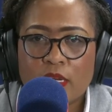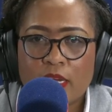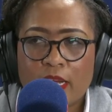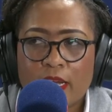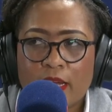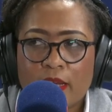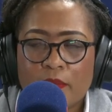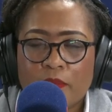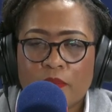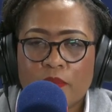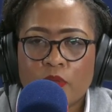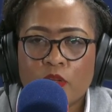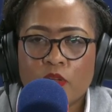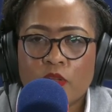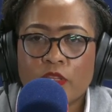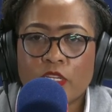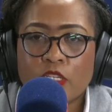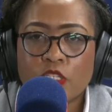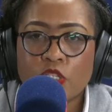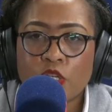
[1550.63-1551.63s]

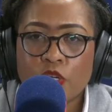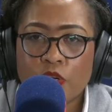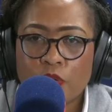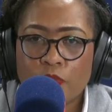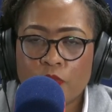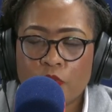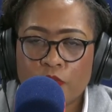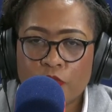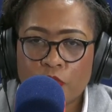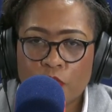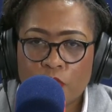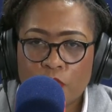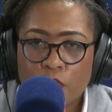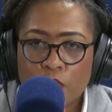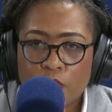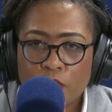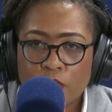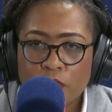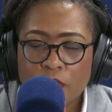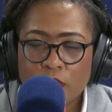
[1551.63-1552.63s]
the term of your
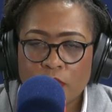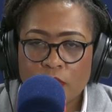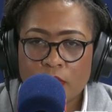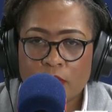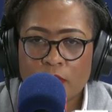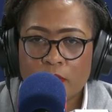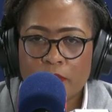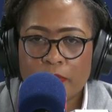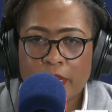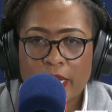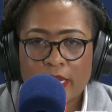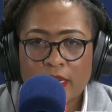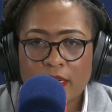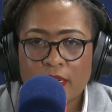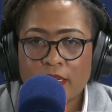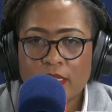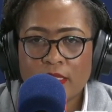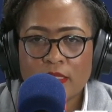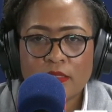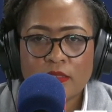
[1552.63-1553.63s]
loan by
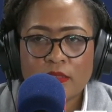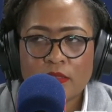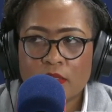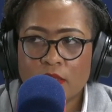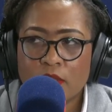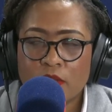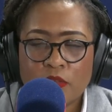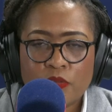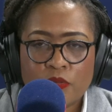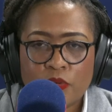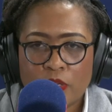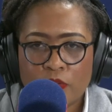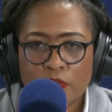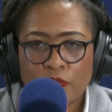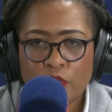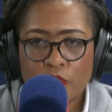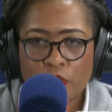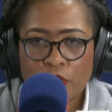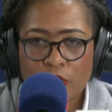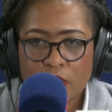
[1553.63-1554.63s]
at least
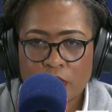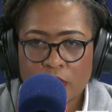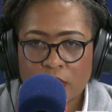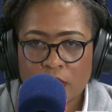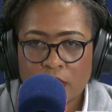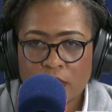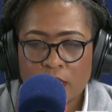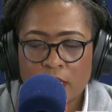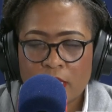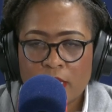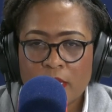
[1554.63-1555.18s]
3-4 years,